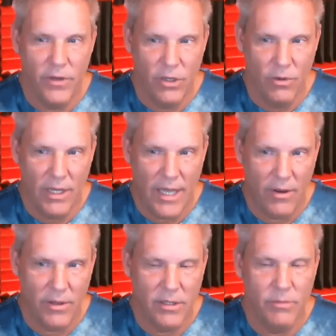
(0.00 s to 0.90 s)
do allow
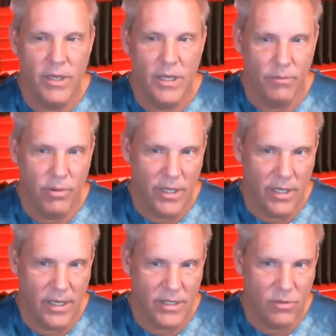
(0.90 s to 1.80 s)
it to be completed,
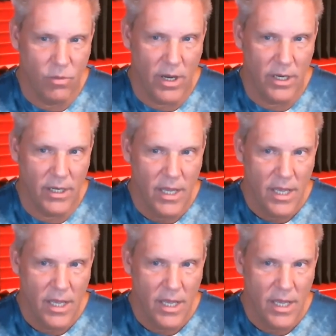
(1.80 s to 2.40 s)
guess what?